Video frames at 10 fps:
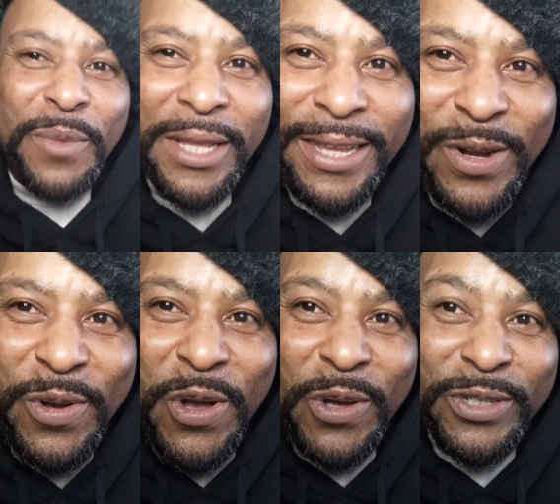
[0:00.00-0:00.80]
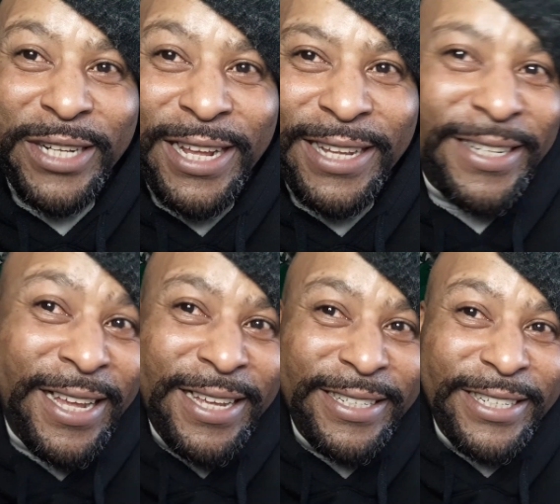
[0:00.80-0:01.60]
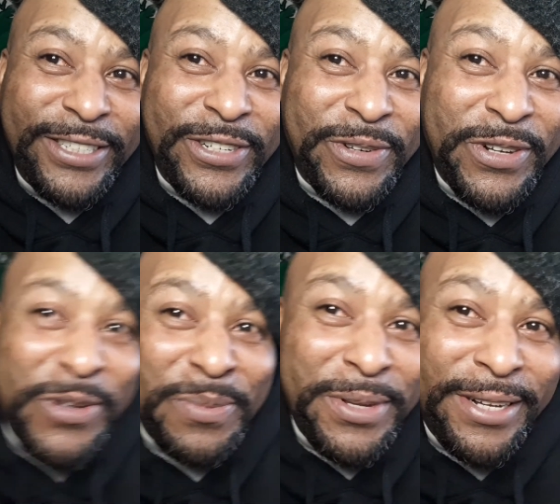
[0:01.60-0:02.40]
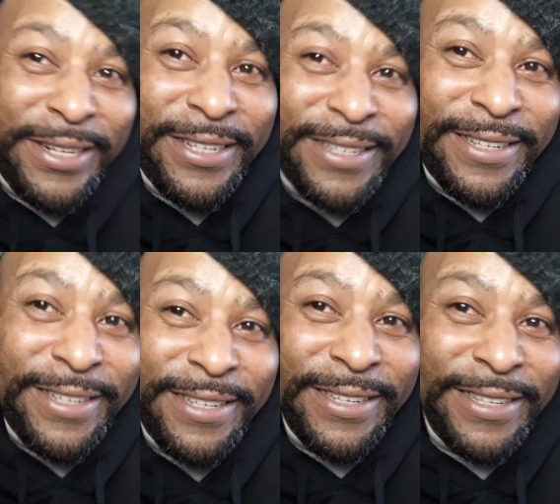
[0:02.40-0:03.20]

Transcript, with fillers: it don't cost nothing. Just show a little bit of love.